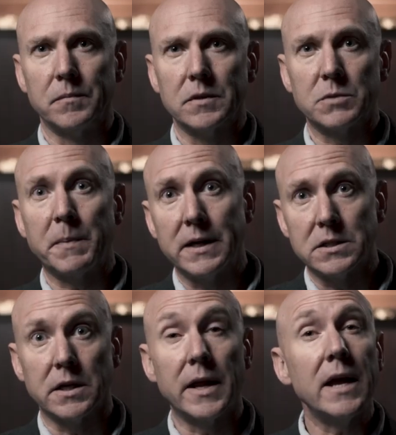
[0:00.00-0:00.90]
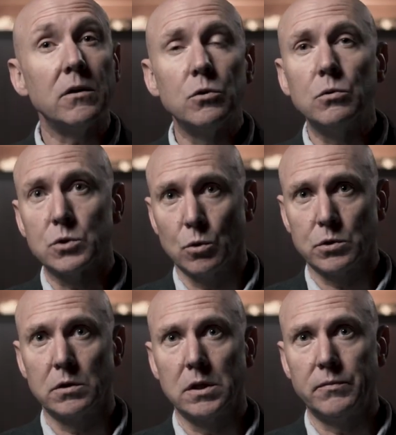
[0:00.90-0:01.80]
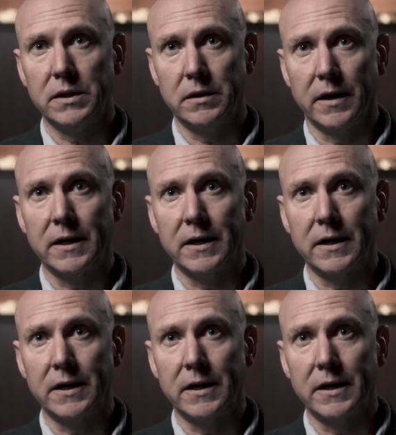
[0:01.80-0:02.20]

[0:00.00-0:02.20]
space and who was also living there.